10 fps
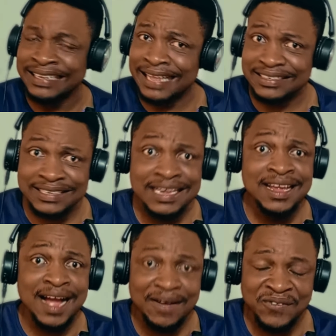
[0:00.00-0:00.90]
Does he
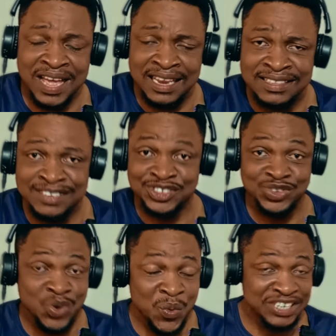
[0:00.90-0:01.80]
have anything to
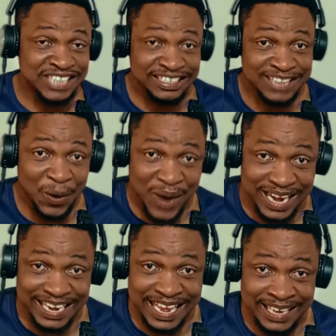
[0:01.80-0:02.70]
do with Shatta
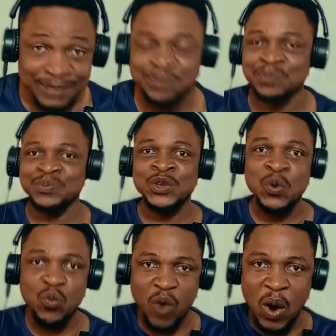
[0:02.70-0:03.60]
Wale?
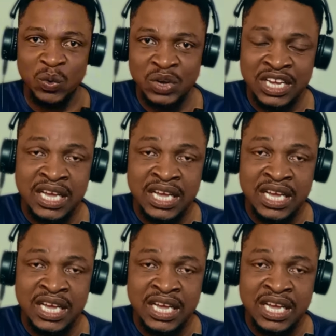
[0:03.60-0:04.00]
Well,